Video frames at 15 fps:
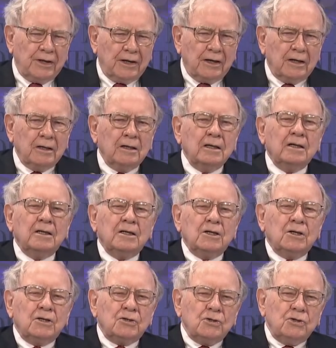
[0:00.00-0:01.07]
there
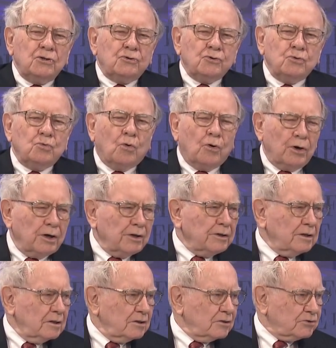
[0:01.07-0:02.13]
to warrant
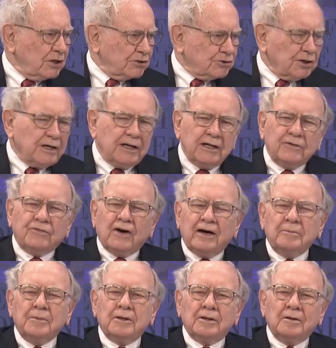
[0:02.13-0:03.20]
such an
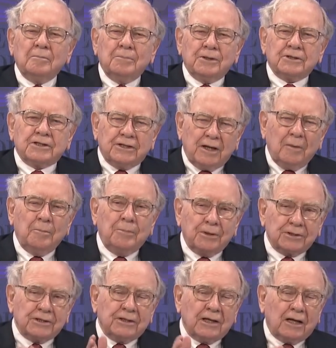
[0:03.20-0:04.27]
eighty-five billion